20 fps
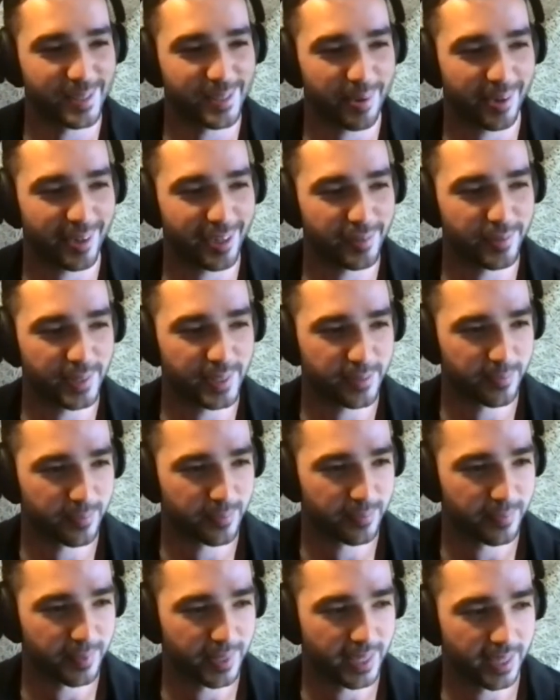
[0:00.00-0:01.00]
part of it.
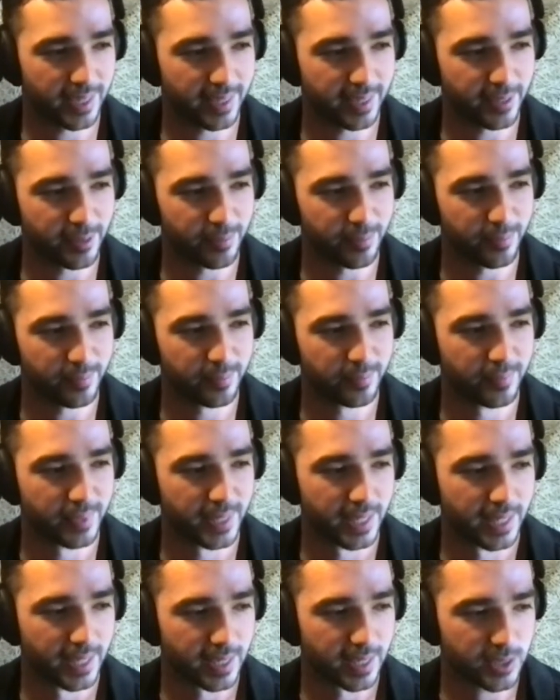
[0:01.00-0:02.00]

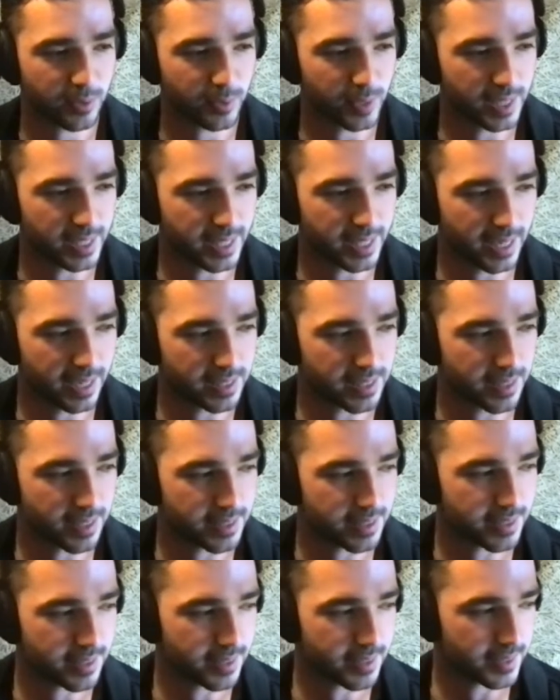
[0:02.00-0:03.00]
So really, yeah,
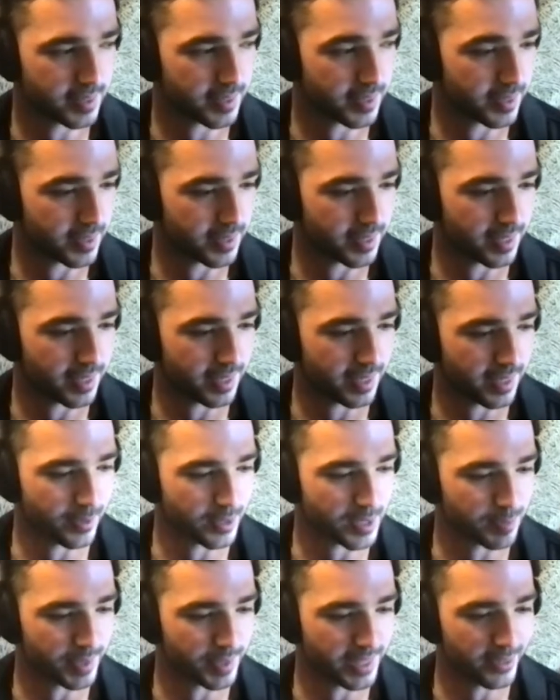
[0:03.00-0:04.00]
it's
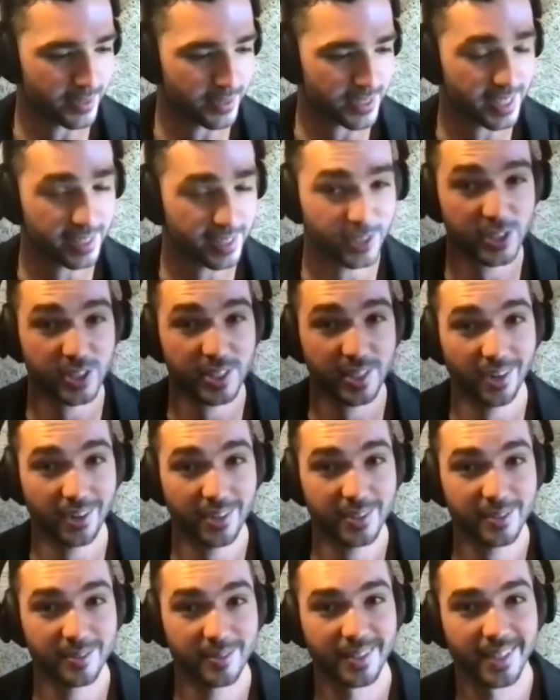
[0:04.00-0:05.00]
ultimately, I would say just
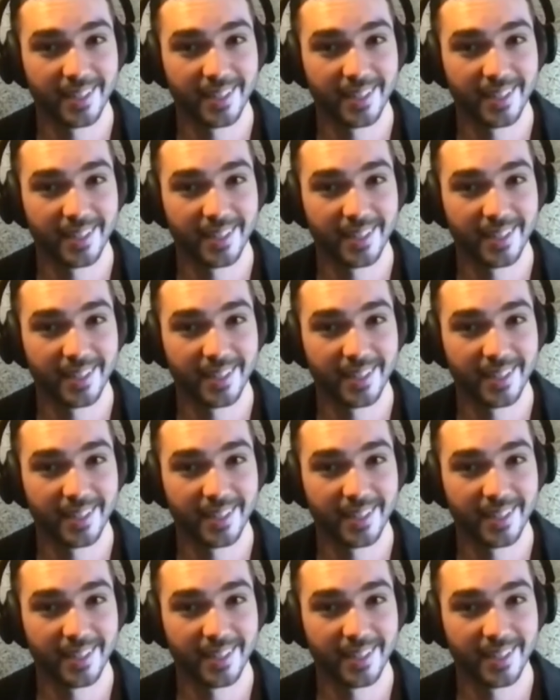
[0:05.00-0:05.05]
start